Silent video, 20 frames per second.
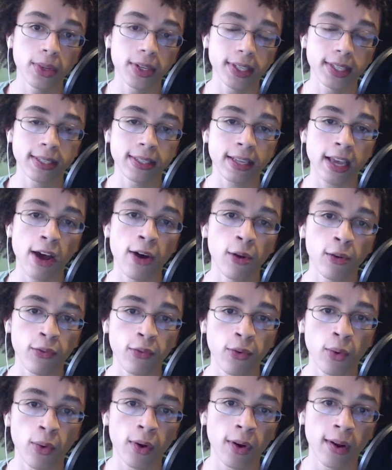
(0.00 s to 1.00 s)
scout
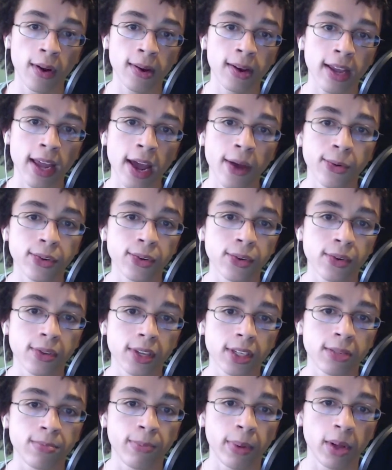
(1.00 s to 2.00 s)
for and counter
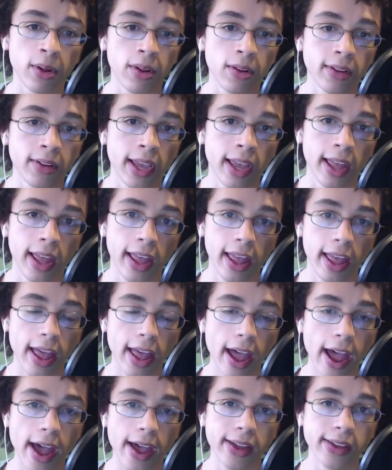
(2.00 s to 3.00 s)
this build
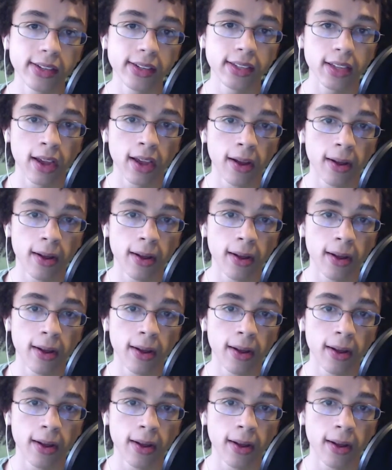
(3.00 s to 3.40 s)
as